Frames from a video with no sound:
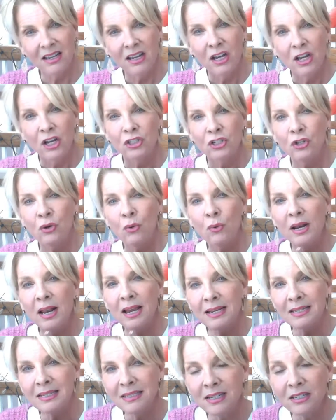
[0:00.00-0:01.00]
So when
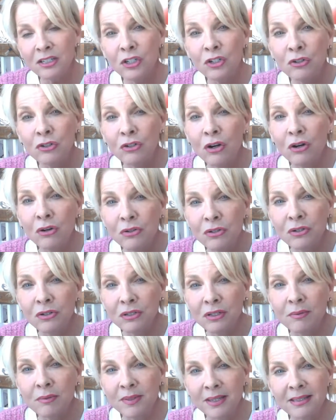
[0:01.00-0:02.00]
I say to you, go do
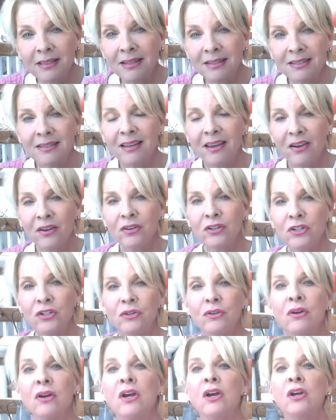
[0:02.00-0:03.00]
something that scares
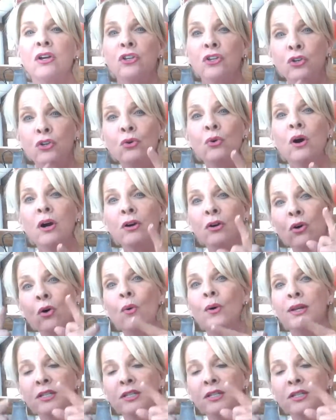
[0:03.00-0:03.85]
you, you are going